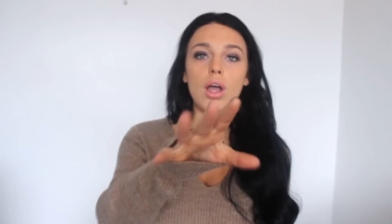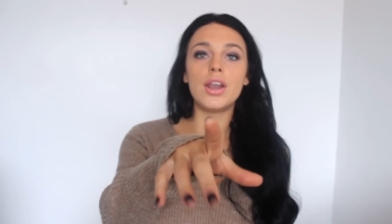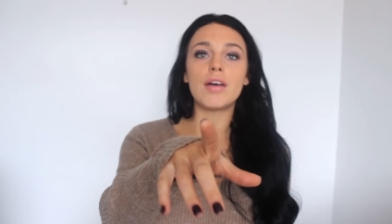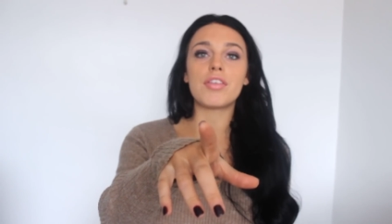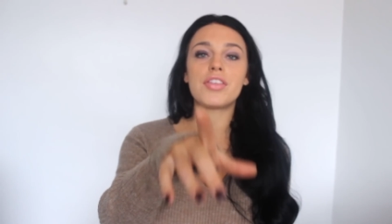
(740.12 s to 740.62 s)

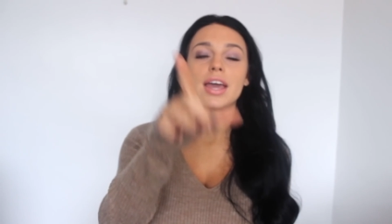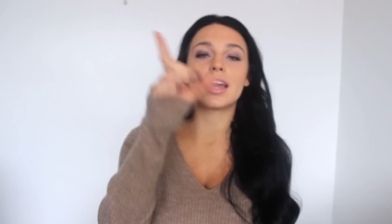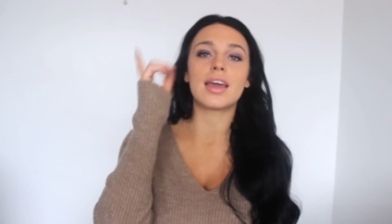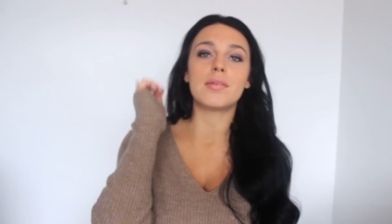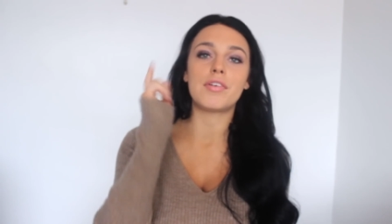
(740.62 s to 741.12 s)
Another
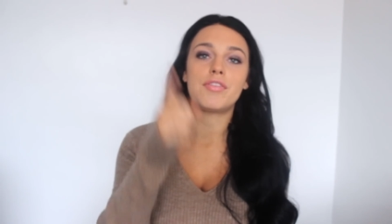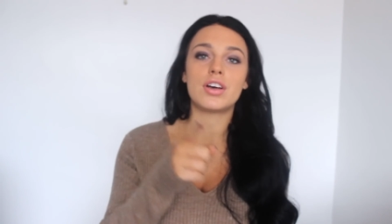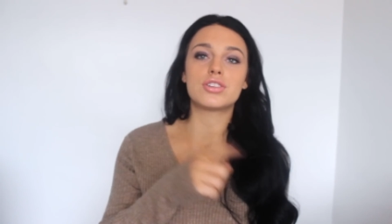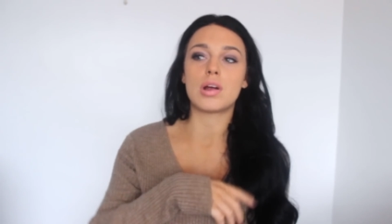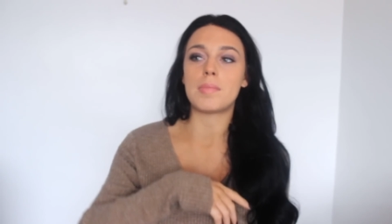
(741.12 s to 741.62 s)
thing, in my
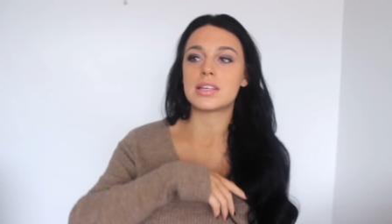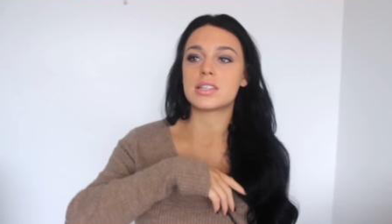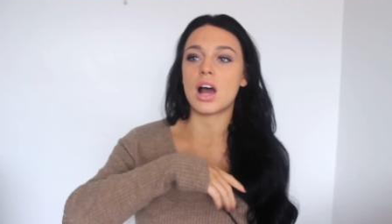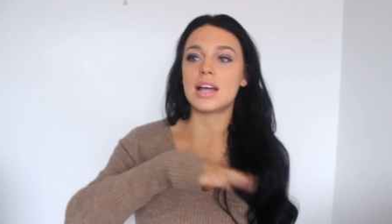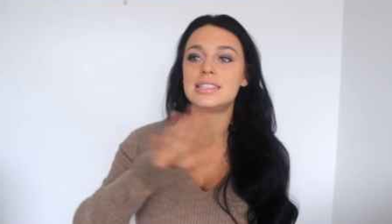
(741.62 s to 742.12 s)
first
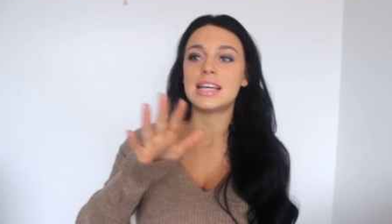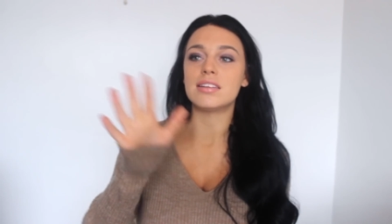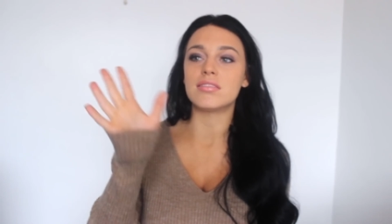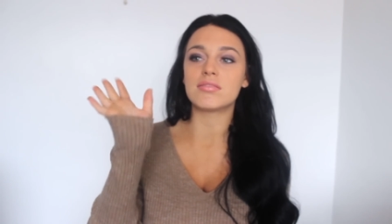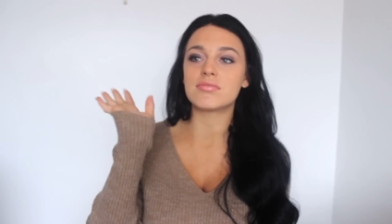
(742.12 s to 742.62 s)
trimester, I
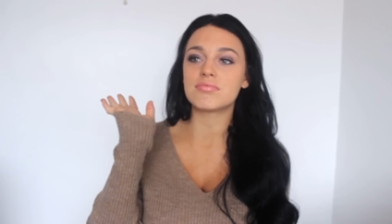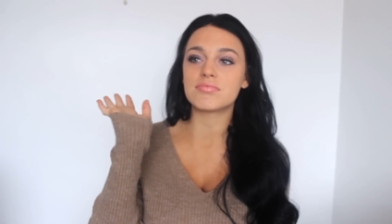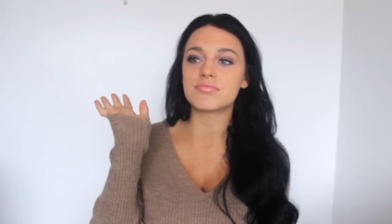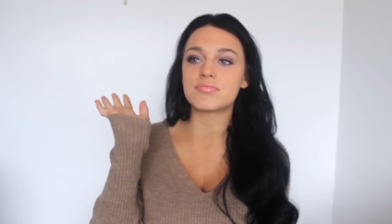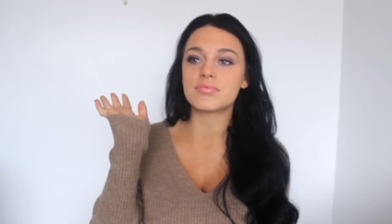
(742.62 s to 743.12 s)
didn't
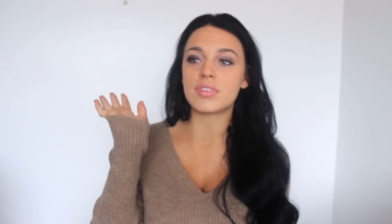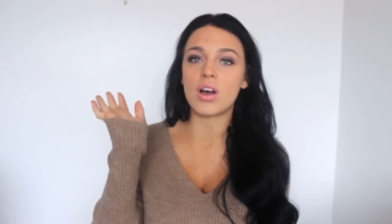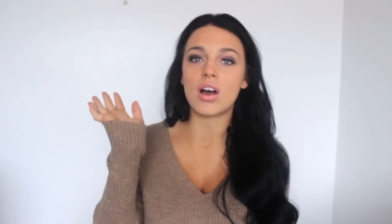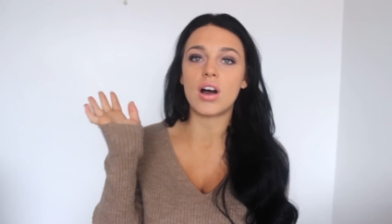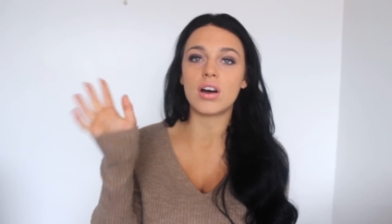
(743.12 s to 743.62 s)

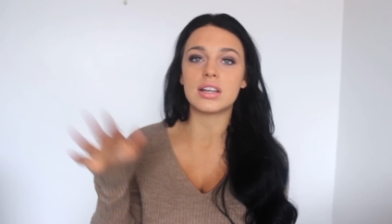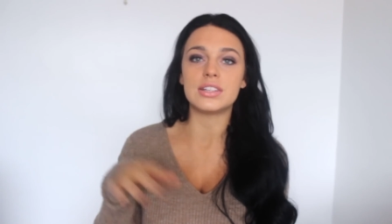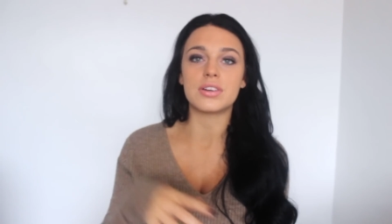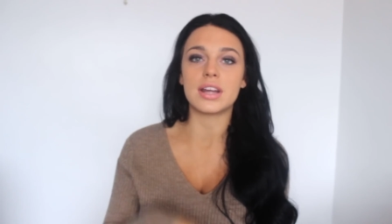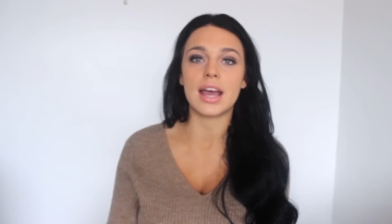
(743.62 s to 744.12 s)

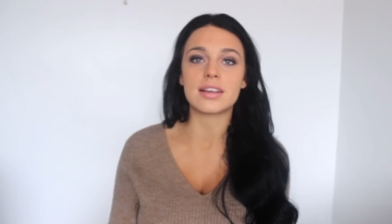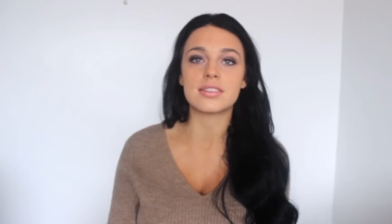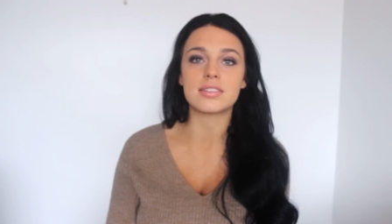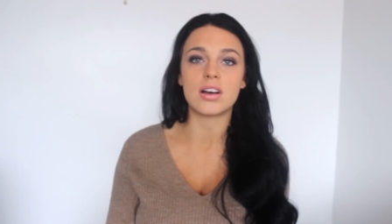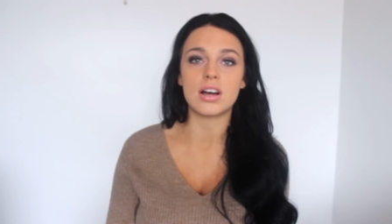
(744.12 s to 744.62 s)
hardly do any
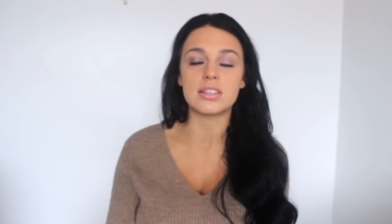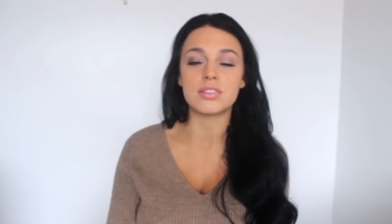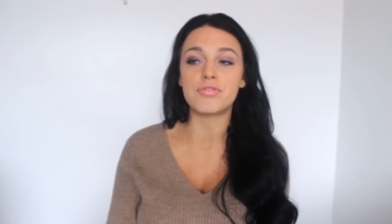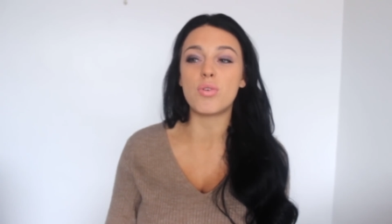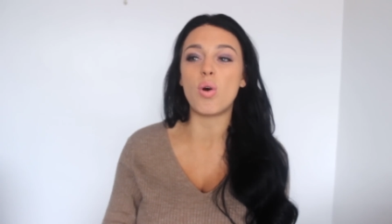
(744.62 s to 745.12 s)

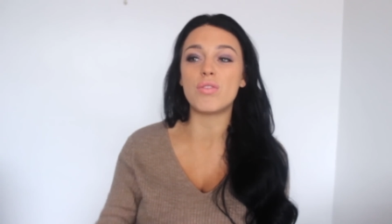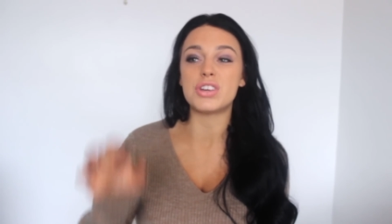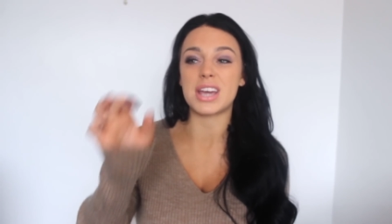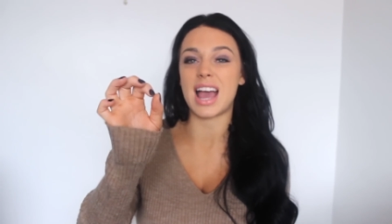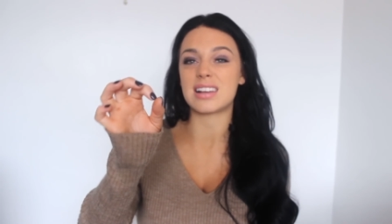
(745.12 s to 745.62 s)
exercise. The thought
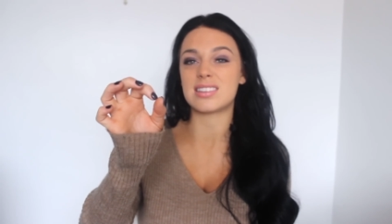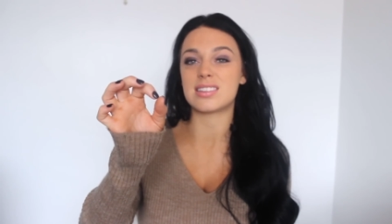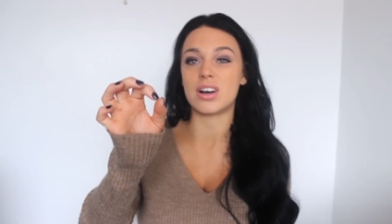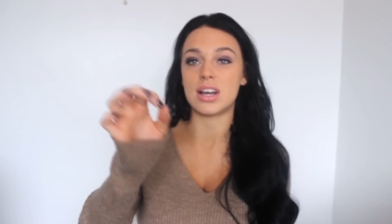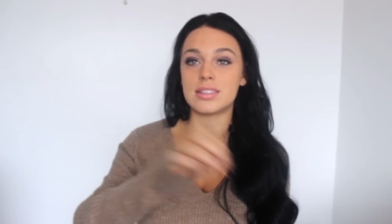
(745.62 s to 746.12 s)
of doing
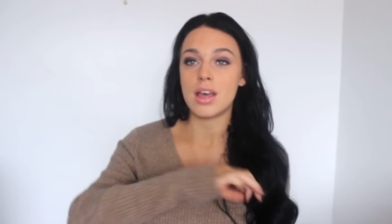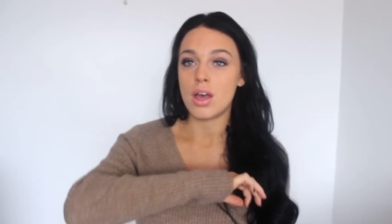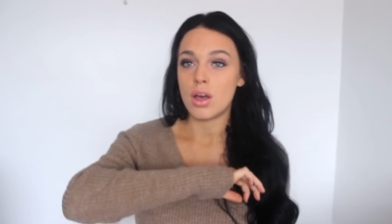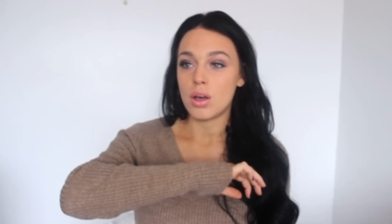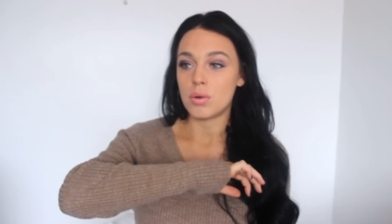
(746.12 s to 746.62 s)
exercise
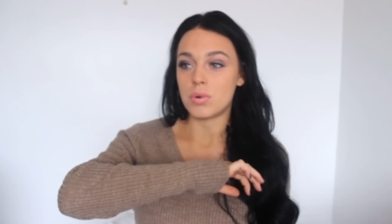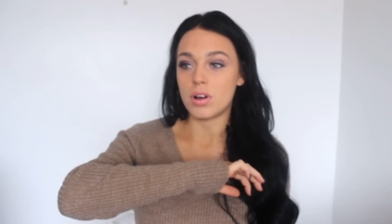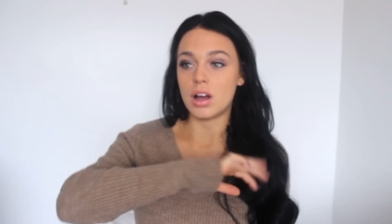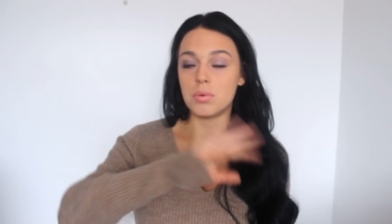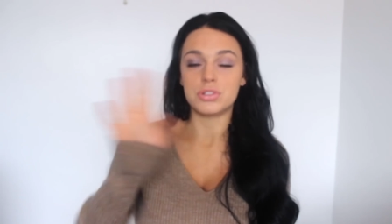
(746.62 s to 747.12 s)

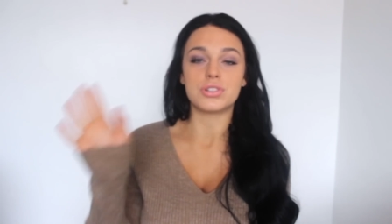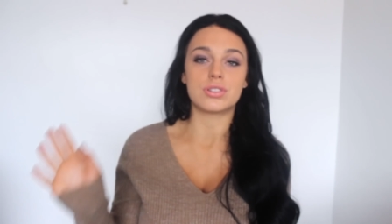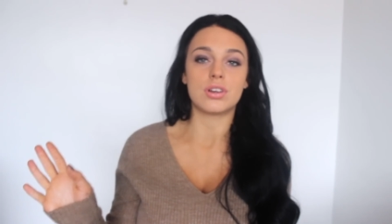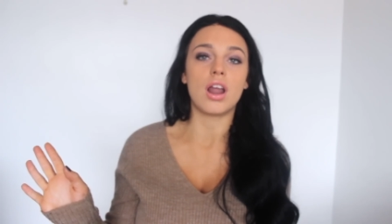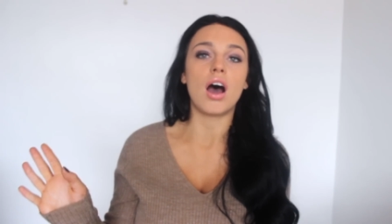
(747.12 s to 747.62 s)
I would
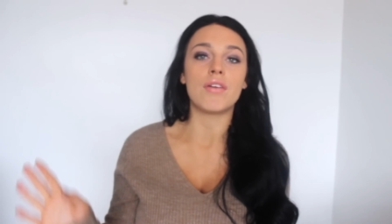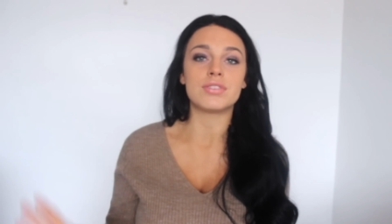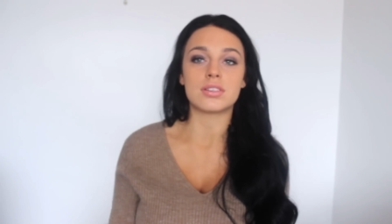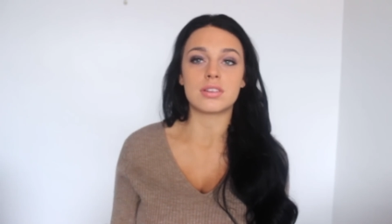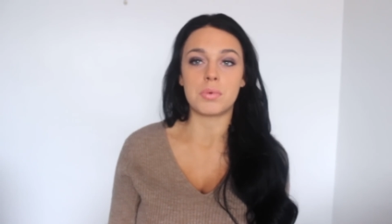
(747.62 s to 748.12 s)
just have
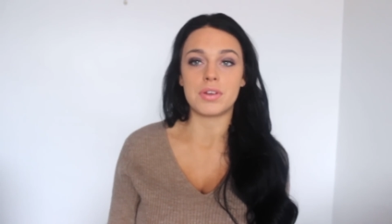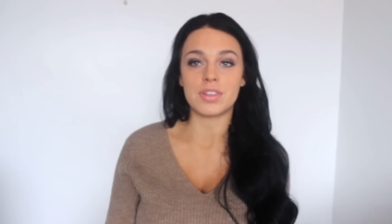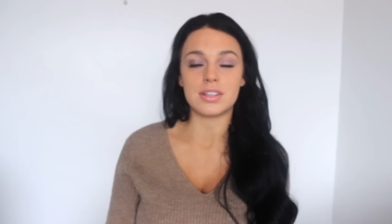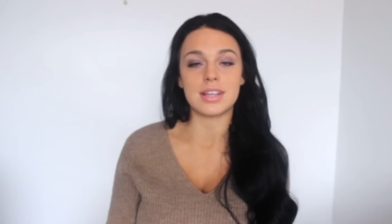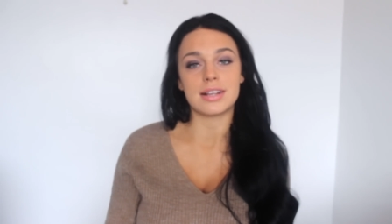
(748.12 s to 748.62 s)
laughed at someone
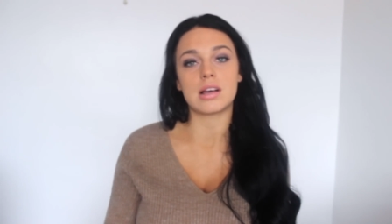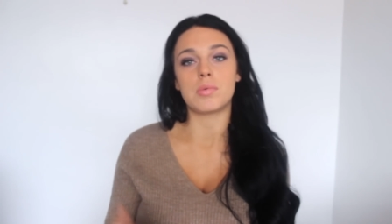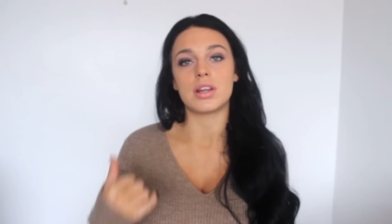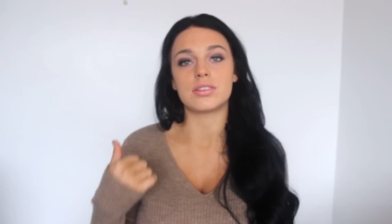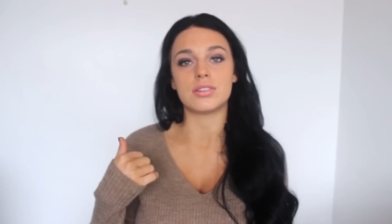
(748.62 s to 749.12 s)
if they said,
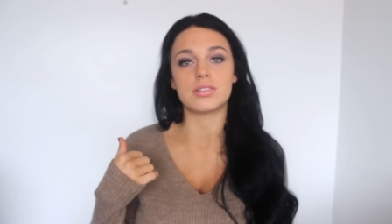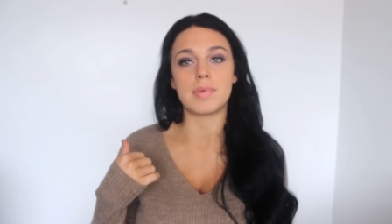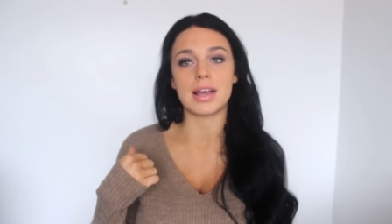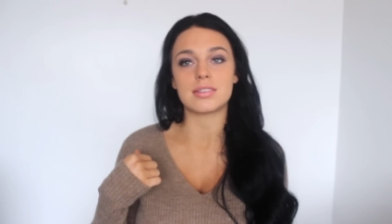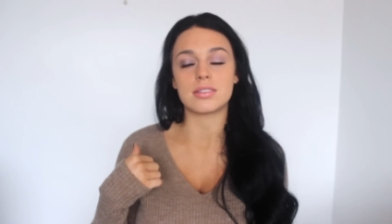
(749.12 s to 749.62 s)
come on, let's do
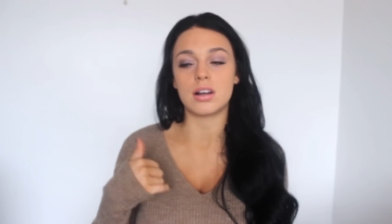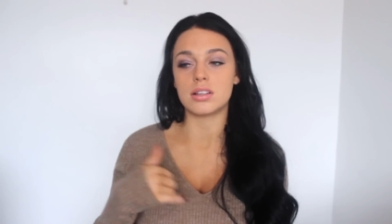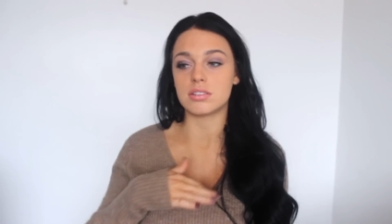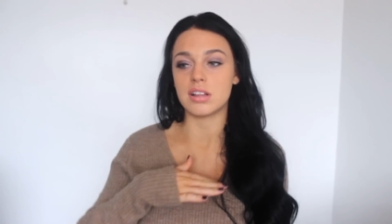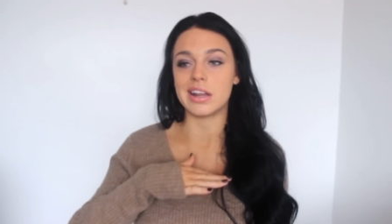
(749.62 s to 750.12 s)
some
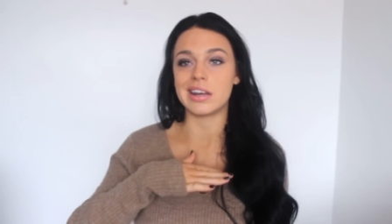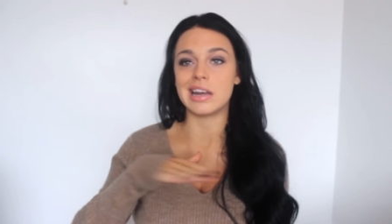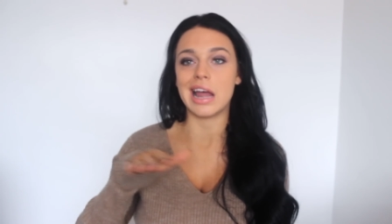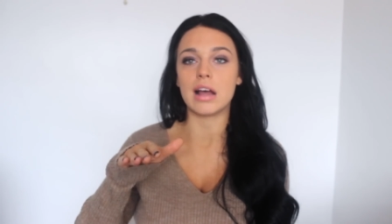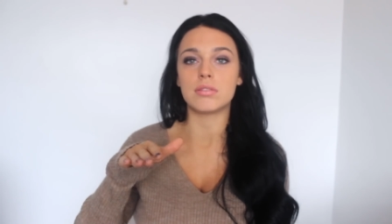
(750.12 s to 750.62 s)
exercise. I was like,
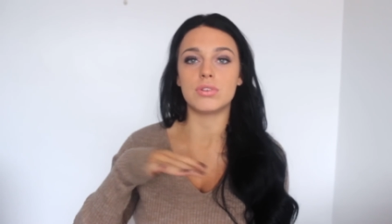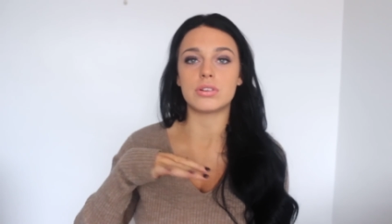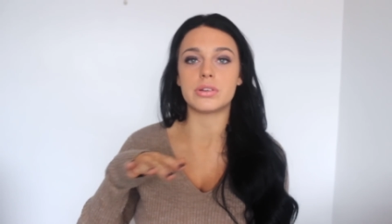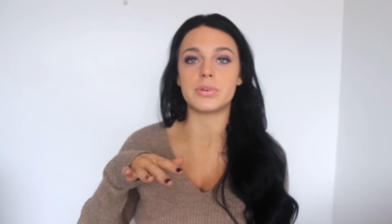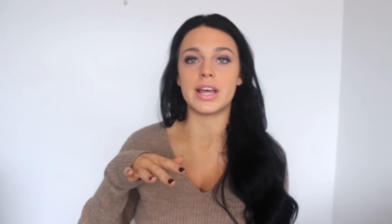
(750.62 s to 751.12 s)
nah,
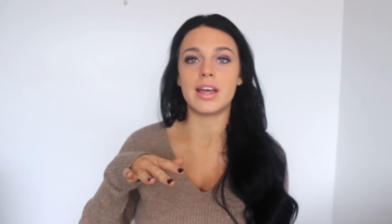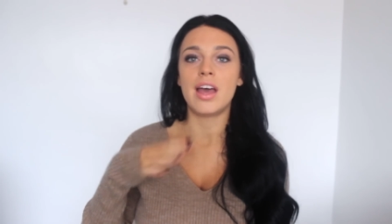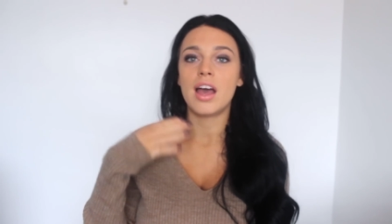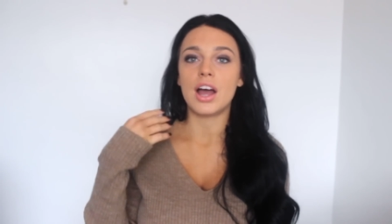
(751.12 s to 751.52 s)
not doing it.